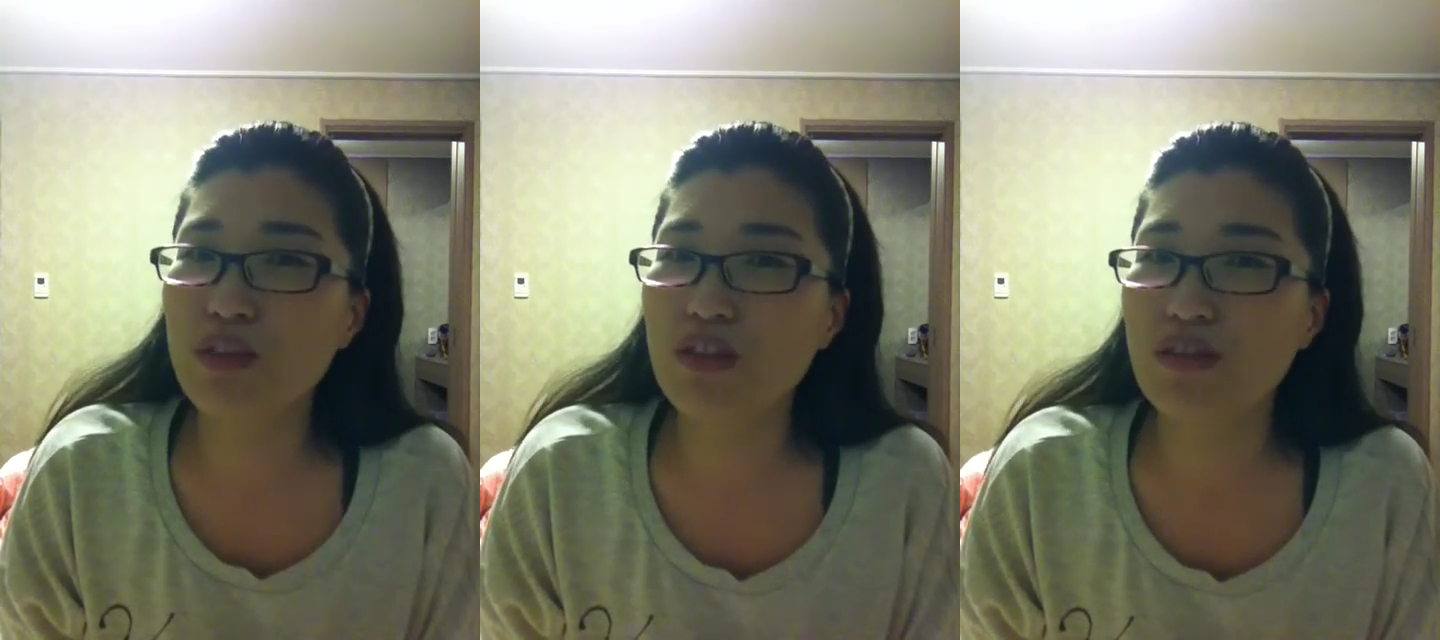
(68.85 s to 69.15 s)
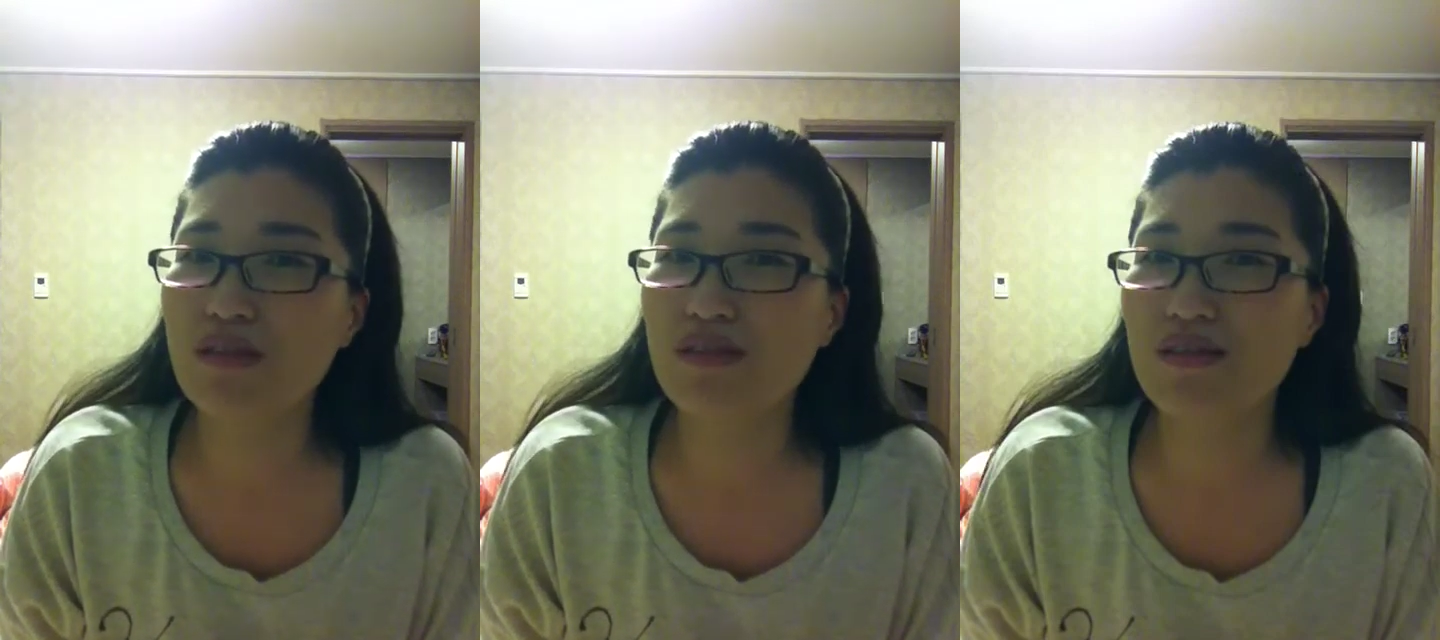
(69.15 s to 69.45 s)

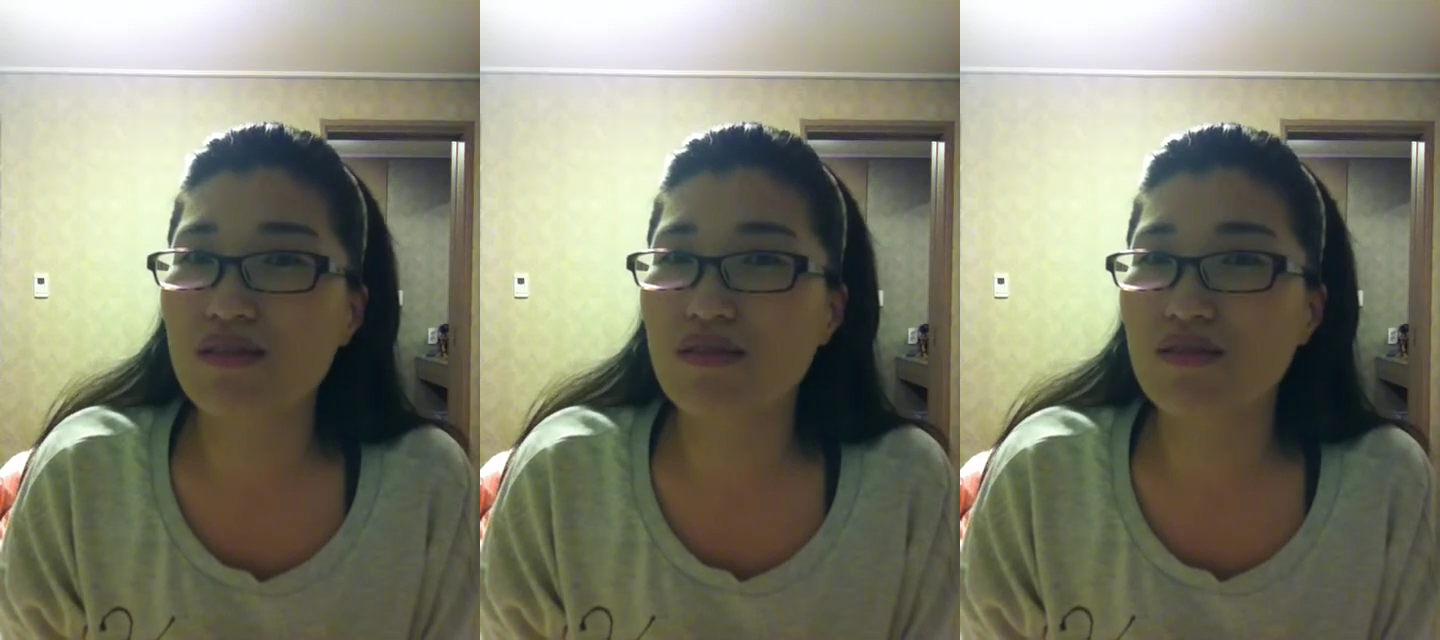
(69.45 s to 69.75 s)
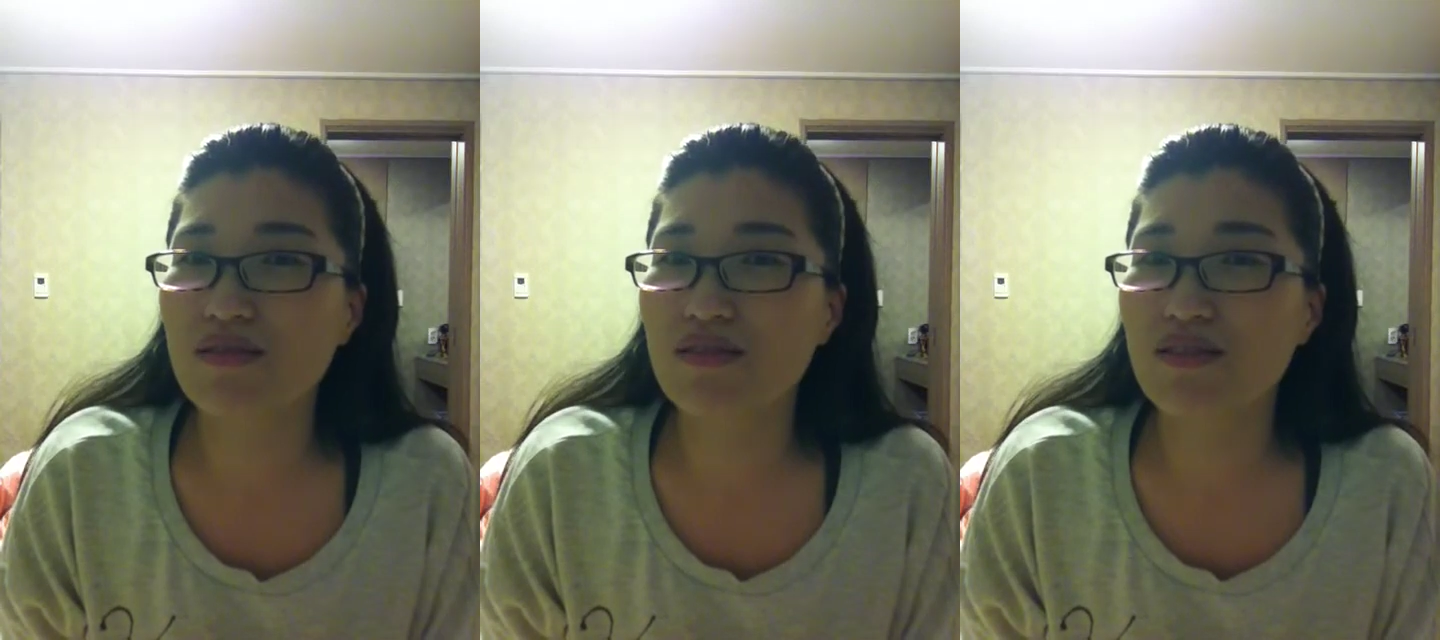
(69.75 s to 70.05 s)
is
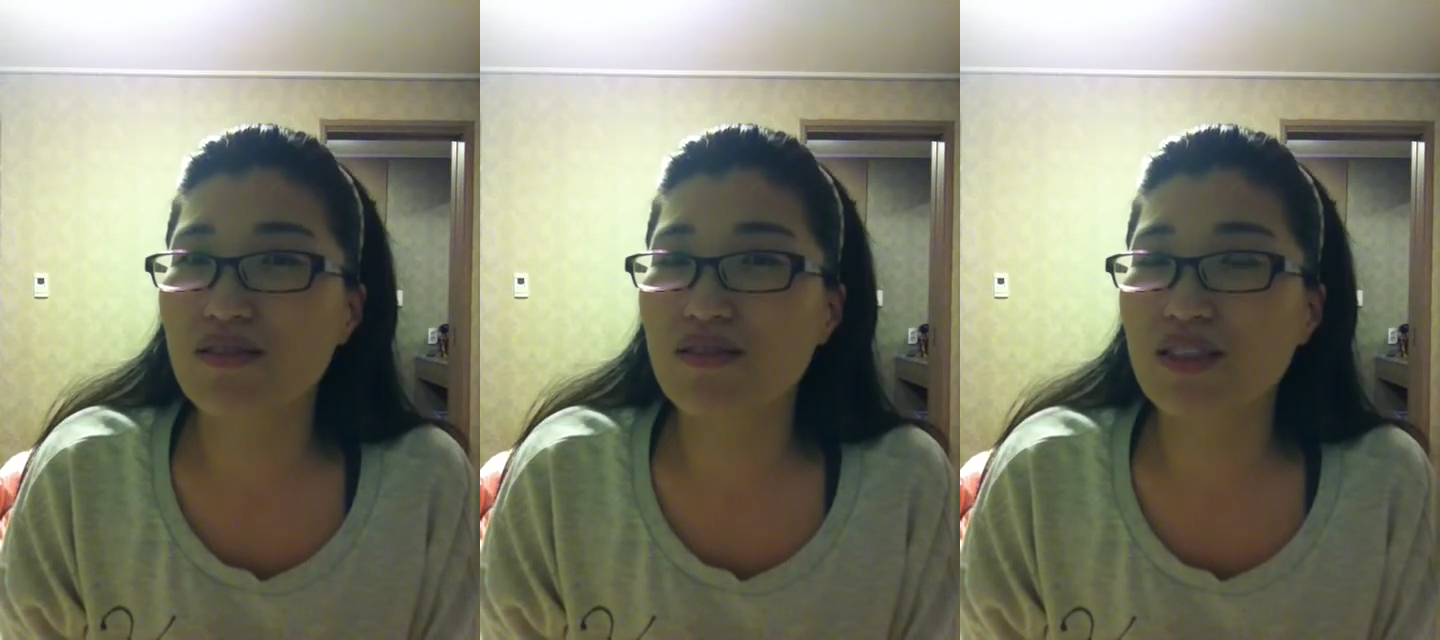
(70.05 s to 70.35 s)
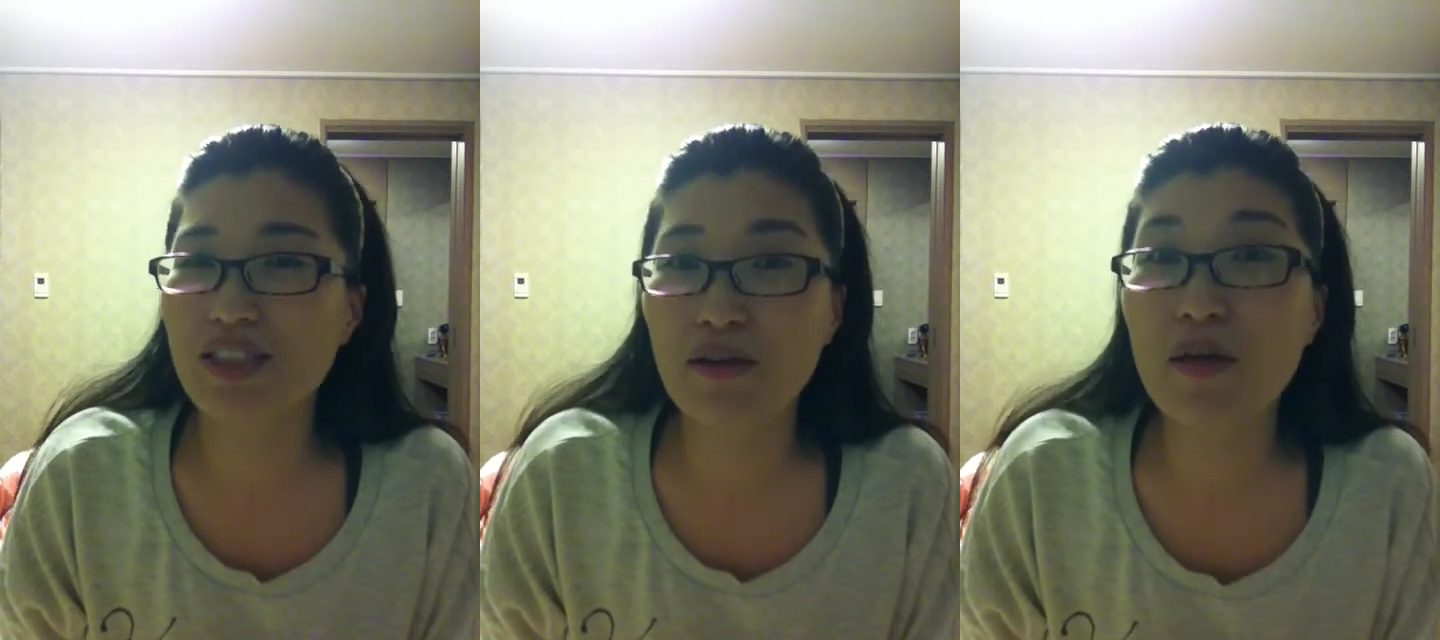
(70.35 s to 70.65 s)

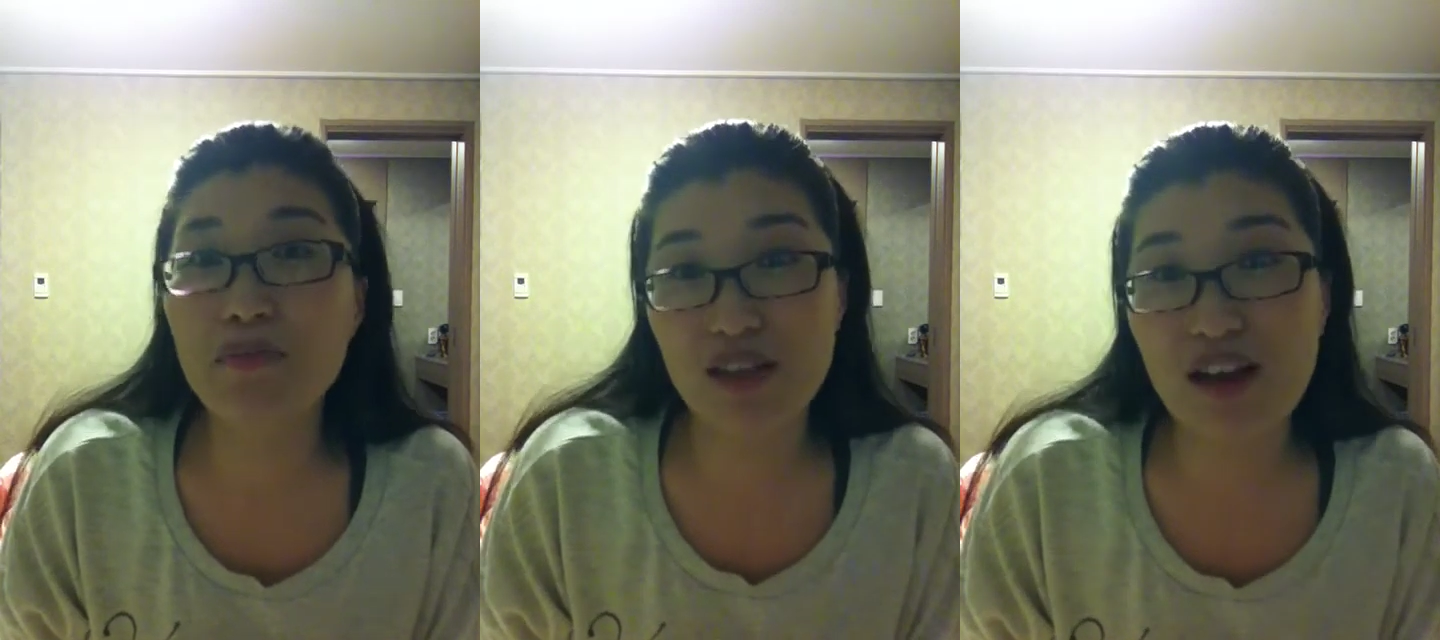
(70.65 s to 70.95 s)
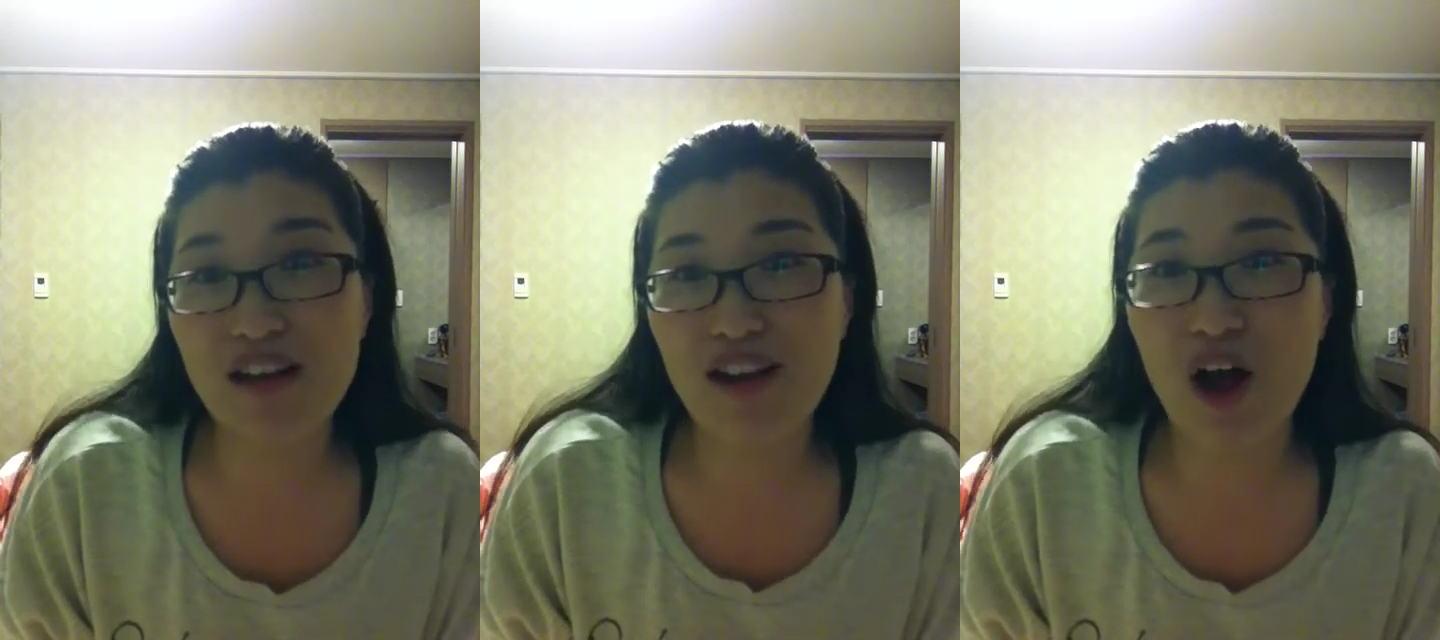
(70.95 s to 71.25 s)

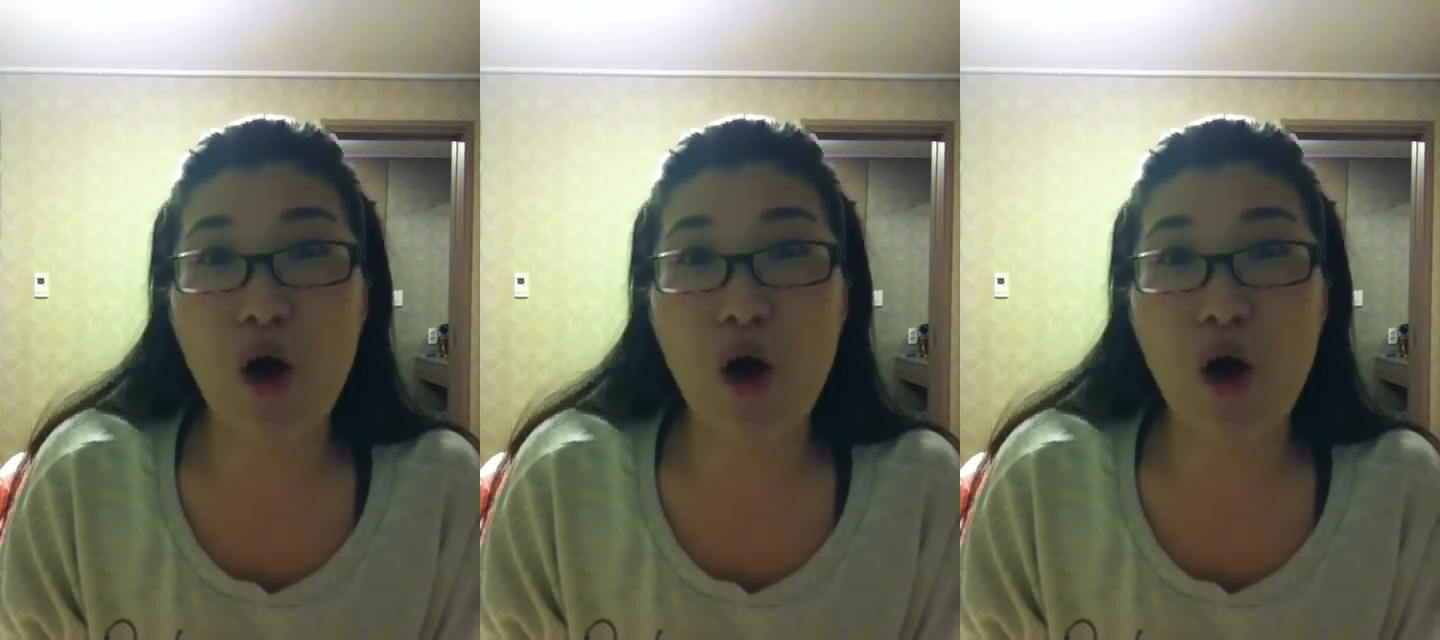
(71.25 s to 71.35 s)
samgyeopsal.